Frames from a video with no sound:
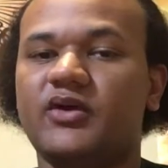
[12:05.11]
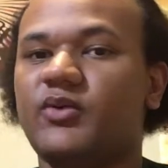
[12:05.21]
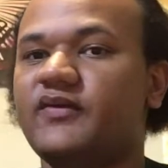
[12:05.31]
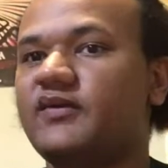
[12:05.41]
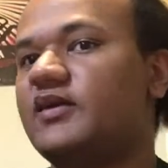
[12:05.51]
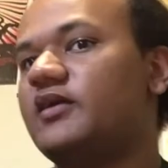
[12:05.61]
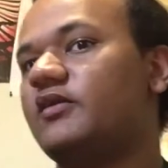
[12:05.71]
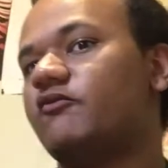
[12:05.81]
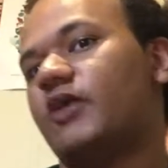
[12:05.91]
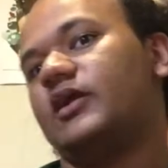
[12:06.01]
We see
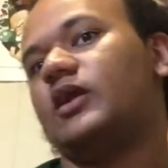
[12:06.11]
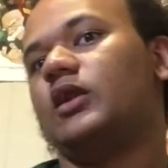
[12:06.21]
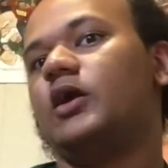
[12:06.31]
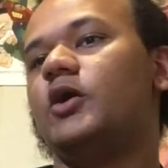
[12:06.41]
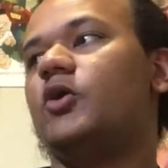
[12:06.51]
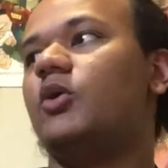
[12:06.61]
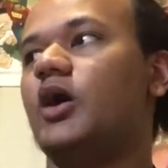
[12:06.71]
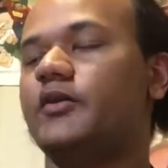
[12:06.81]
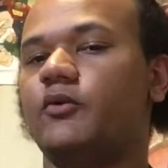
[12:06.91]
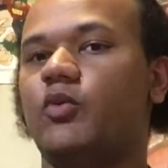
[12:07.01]
the red glow
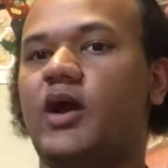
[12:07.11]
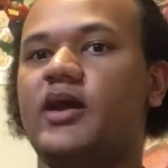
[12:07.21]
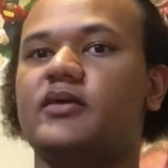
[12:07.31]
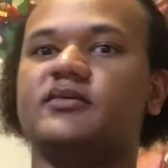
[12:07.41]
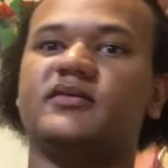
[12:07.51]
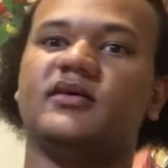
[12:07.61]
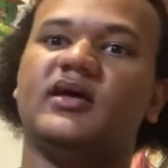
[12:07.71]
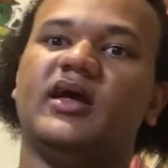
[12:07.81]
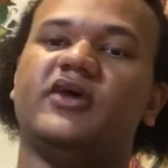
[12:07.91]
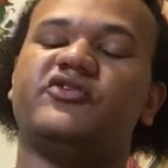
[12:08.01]
on the white,
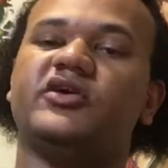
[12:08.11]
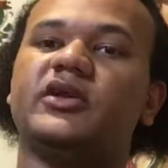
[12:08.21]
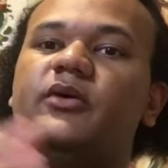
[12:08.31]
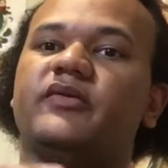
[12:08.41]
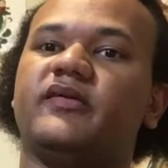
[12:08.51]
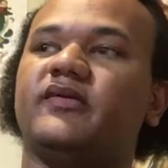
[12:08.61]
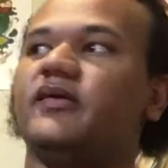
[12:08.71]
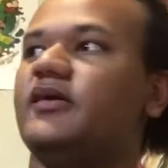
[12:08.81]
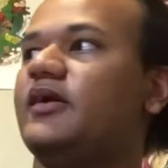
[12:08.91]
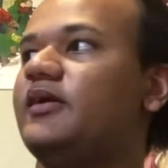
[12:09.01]
and she closes
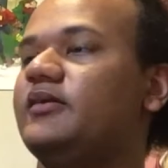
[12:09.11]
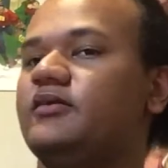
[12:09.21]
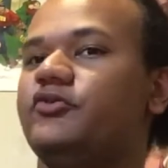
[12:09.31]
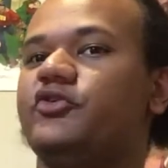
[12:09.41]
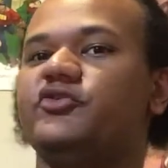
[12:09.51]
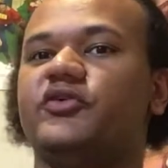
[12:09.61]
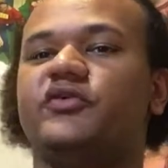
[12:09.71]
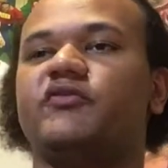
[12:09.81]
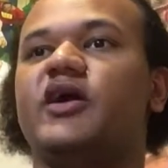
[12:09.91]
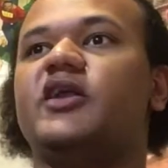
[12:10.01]
it, and she's just
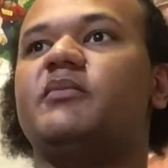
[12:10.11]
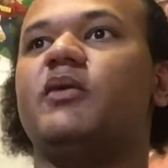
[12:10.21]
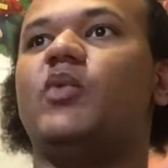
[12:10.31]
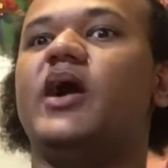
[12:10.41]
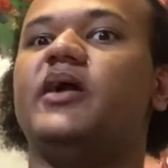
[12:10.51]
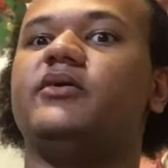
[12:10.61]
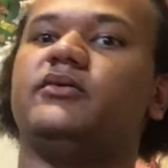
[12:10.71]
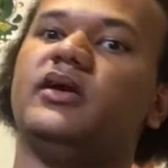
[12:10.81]
surrounded by white.